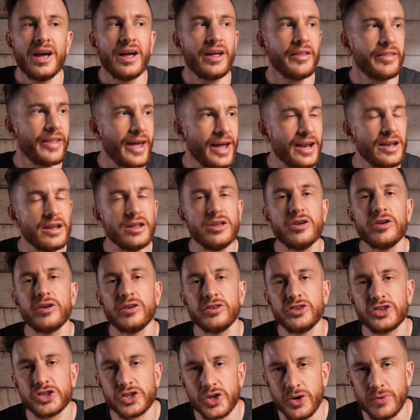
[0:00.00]
then you can
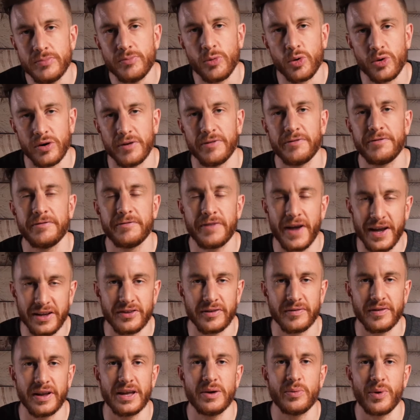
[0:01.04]
shoot more
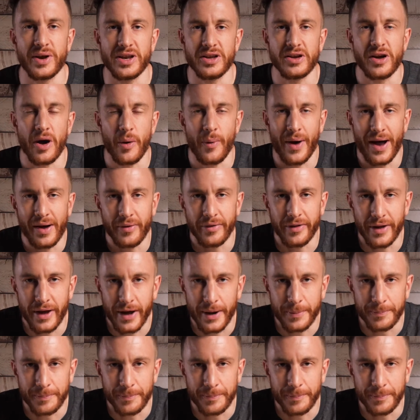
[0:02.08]
effectively when you go out there.